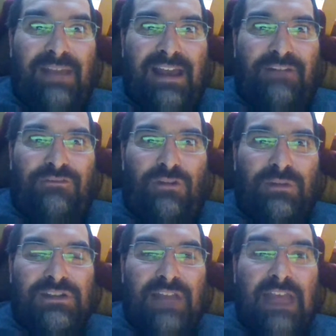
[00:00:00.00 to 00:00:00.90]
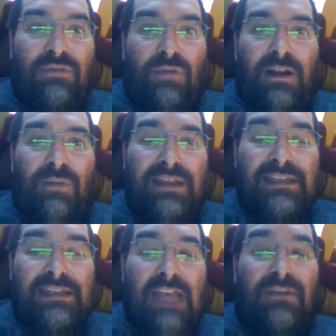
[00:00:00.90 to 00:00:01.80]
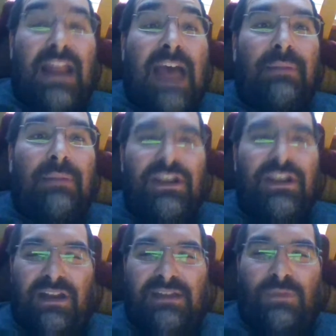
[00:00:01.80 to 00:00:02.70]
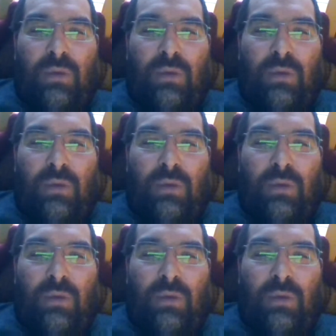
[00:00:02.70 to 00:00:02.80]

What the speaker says: man, a former slave, a runaway slave, an abolitionist.